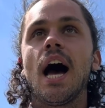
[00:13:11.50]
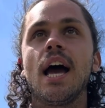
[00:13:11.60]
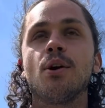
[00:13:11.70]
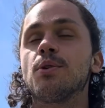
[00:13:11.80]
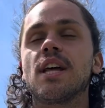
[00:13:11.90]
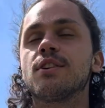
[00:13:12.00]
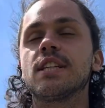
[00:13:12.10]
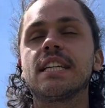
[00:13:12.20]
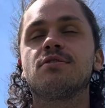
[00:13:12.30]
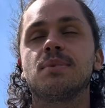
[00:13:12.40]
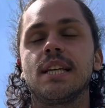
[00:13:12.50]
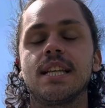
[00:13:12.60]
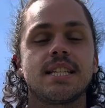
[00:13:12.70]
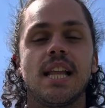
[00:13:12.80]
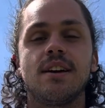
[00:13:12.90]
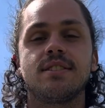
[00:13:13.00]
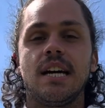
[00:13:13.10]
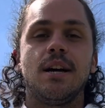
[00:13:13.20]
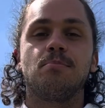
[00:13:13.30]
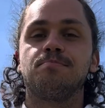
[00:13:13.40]
it will never leave me in this
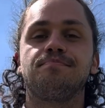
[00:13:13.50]
lifetime.